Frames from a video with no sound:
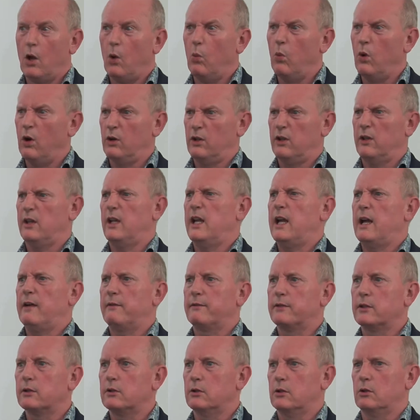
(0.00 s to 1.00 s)
What do they have
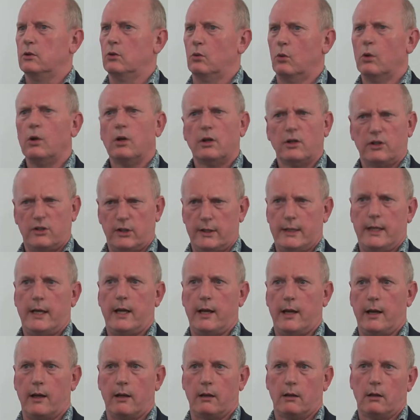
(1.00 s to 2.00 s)
to do
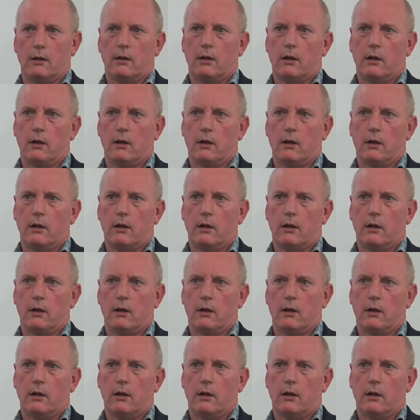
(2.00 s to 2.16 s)
today,